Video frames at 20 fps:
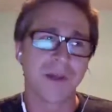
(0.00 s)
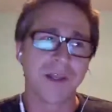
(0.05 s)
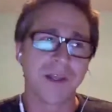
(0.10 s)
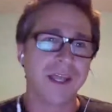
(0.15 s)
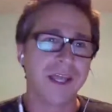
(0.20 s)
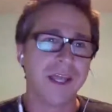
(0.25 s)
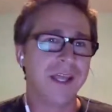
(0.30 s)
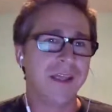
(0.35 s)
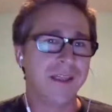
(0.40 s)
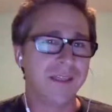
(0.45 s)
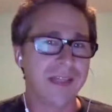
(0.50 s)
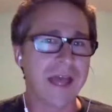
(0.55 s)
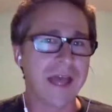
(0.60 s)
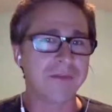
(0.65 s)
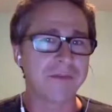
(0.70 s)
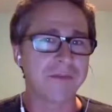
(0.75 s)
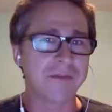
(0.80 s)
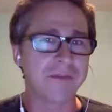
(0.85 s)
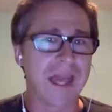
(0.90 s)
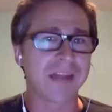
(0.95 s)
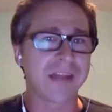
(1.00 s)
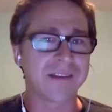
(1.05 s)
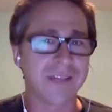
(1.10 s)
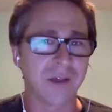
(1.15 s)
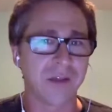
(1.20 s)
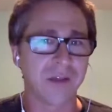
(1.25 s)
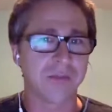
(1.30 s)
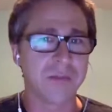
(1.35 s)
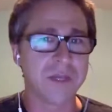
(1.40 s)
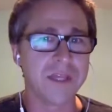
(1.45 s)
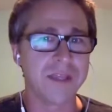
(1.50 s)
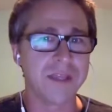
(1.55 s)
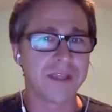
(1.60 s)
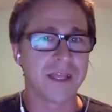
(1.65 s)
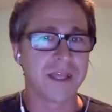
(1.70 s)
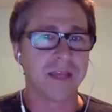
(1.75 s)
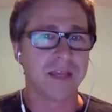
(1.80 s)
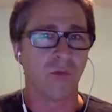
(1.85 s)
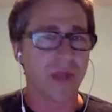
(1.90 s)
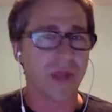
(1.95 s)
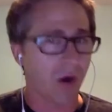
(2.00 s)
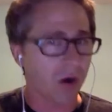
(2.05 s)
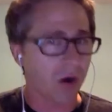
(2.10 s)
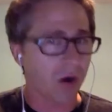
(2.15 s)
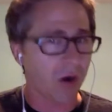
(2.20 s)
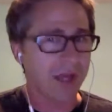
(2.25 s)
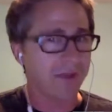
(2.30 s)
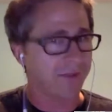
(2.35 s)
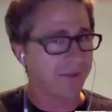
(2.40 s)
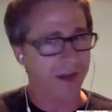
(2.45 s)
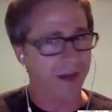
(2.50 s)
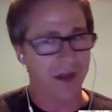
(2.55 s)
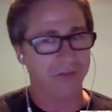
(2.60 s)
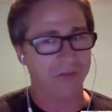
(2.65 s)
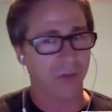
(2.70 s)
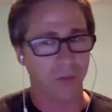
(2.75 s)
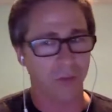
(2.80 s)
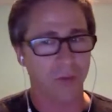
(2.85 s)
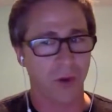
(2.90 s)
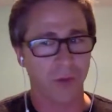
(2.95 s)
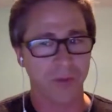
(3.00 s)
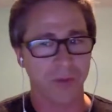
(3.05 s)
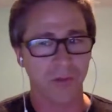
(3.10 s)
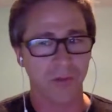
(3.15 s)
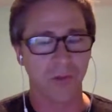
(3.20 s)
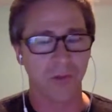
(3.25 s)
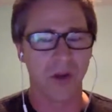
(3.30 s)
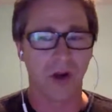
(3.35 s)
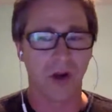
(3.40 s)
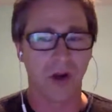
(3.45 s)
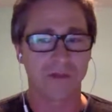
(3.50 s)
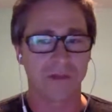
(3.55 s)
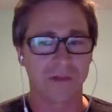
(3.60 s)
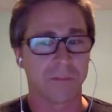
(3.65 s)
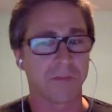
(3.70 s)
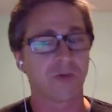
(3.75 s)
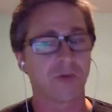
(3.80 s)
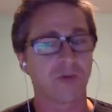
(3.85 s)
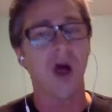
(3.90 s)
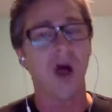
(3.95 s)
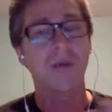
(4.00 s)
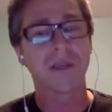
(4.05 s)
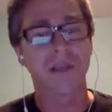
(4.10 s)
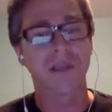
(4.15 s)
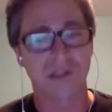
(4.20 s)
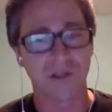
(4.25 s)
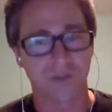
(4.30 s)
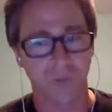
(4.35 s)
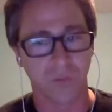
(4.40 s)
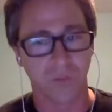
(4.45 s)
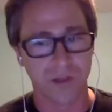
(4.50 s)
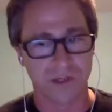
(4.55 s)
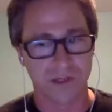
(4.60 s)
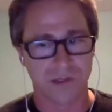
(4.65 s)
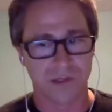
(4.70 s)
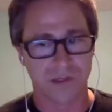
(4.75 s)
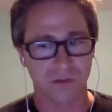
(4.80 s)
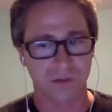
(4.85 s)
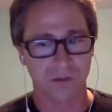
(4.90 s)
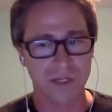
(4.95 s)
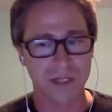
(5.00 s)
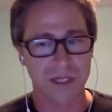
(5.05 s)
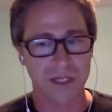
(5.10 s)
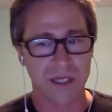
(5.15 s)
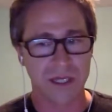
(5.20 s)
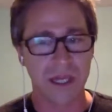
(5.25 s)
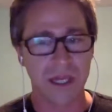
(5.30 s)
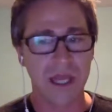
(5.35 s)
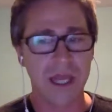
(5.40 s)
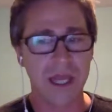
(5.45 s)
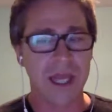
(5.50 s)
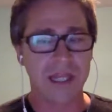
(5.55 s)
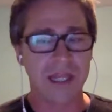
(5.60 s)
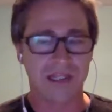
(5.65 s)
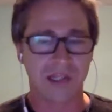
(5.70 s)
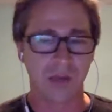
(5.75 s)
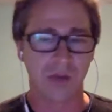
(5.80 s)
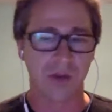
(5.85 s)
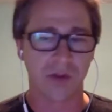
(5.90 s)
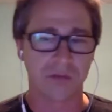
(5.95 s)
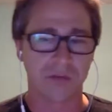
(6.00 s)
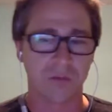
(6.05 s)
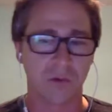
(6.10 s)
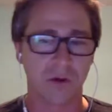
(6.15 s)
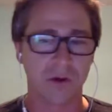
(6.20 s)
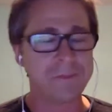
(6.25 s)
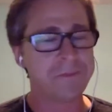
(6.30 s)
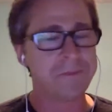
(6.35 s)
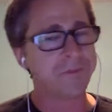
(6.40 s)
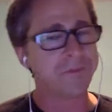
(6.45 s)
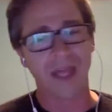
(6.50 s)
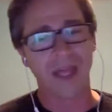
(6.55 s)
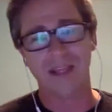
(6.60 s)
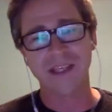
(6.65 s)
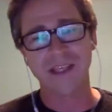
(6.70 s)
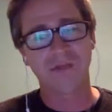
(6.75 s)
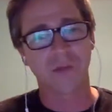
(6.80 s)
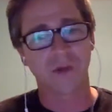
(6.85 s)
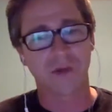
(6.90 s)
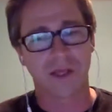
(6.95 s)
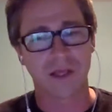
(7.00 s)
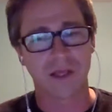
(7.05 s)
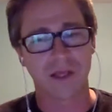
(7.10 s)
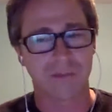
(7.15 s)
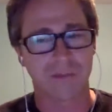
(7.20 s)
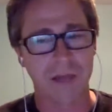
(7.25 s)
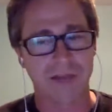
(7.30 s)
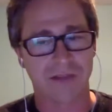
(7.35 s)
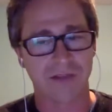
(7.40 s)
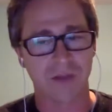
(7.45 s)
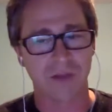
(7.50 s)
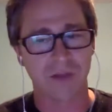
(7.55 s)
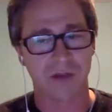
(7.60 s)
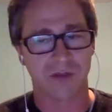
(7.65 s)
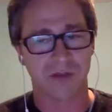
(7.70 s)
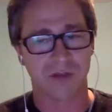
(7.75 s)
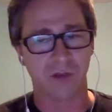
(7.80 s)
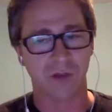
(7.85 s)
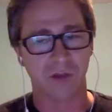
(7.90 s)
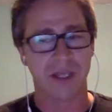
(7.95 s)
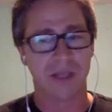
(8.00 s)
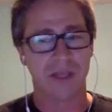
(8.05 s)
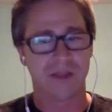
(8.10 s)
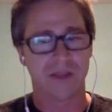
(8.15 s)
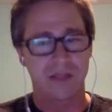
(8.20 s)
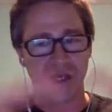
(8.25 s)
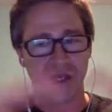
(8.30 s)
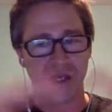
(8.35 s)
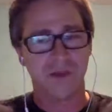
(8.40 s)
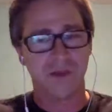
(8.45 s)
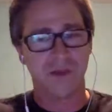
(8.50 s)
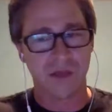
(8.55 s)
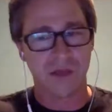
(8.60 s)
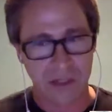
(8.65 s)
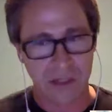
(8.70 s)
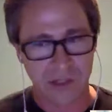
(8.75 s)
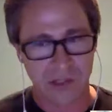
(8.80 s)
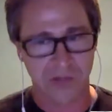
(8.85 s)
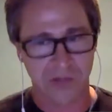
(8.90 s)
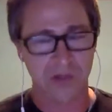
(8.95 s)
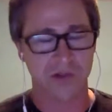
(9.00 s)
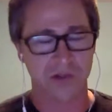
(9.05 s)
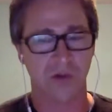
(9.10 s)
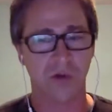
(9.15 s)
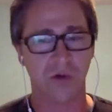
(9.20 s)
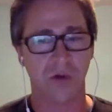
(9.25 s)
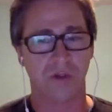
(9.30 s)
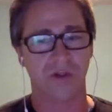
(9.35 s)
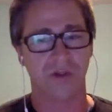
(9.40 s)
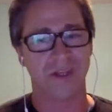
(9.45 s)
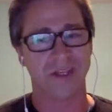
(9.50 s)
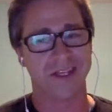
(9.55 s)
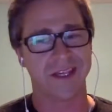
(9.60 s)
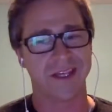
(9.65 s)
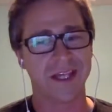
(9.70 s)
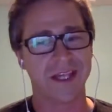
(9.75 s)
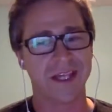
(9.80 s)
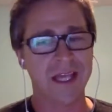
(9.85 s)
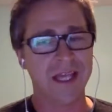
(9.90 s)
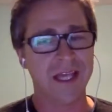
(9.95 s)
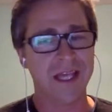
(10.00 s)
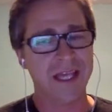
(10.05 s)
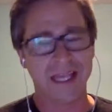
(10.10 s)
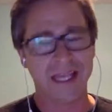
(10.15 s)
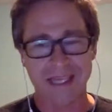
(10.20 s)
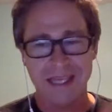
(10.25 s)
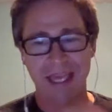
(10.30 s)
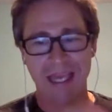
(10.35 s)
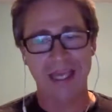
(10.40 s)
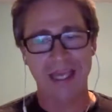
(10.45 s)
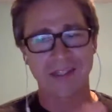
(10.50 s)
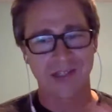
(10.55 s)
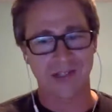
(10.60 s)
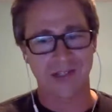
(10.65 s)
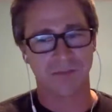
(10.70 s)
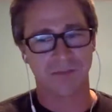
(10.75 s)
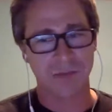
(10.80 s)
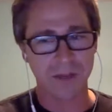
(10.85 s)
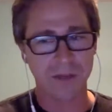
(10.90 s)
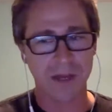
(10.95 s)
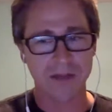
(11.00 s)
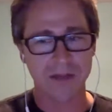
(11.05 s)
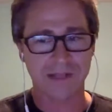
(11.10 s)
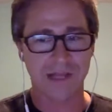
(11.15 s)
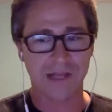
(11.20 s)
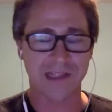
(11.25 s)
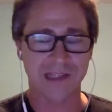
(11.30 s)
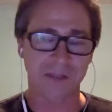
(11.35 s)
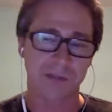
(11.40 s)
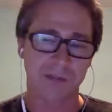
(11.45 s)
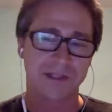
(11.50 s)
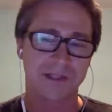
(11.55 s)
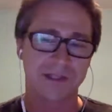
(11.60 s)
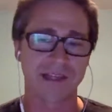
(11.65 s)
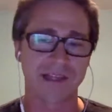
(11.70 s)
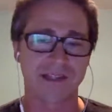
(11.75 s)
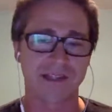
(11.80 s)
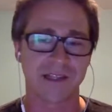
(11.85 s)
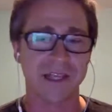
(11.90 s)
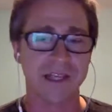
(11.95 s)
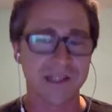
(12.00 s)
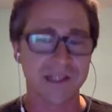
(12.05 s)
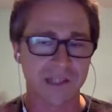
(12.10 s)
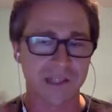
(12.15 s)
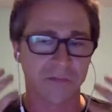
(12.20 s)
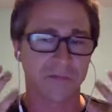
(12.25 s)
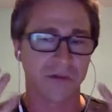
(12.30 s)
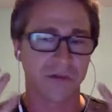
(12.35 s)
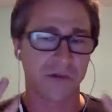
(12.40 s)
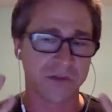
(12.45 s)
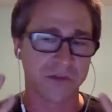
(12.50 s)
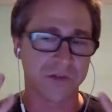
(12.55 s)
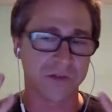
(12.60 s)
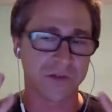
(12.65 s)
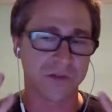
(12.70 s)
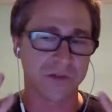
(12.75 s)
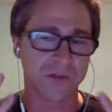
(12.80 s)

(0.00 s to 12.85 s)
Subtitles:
But that tells me that we aren't at that iPhone moment. We are at the promise of what this could be. And so therefore, and this gets back to me also looking at the EV industry as a whole, thinking it can't just be about Tesla, but Tesla is the first